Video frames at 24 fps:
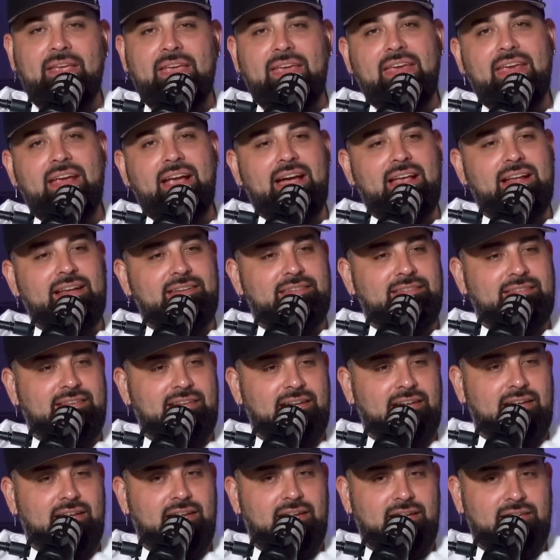He got us
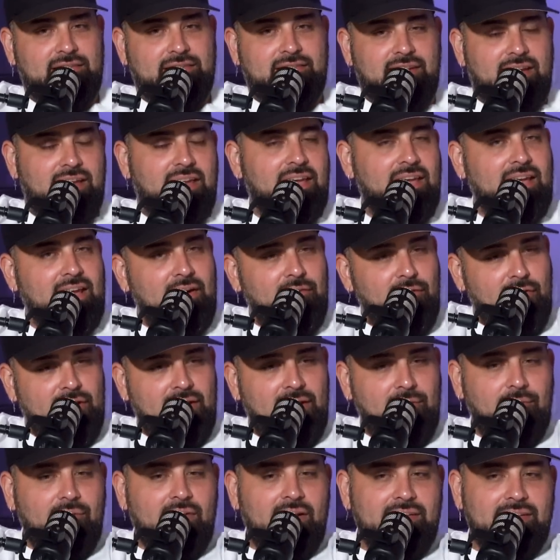to get
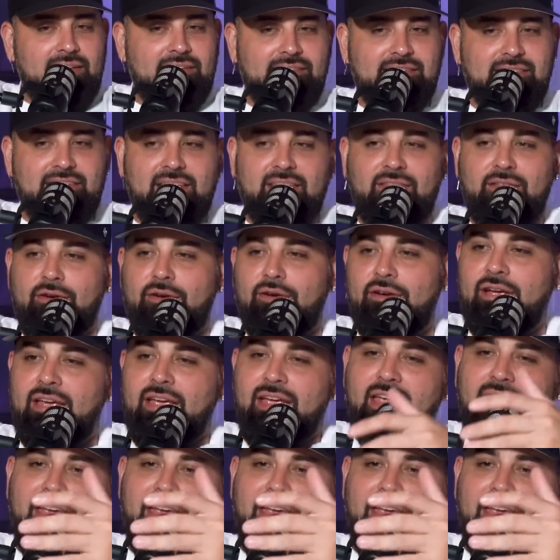everything bendecido.